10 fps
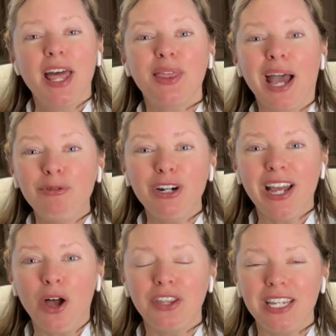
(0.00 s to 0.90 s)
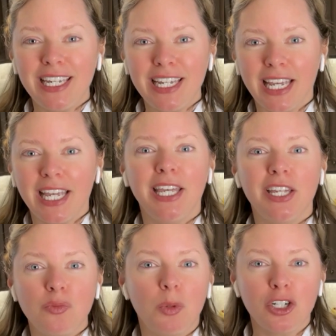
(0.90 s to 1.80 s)
Thyroid healthy eating
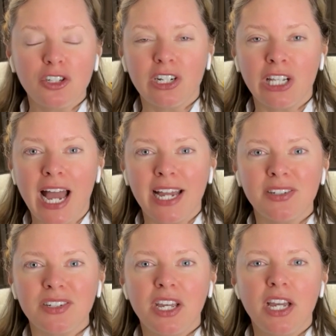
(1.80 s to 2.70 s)
is personalized,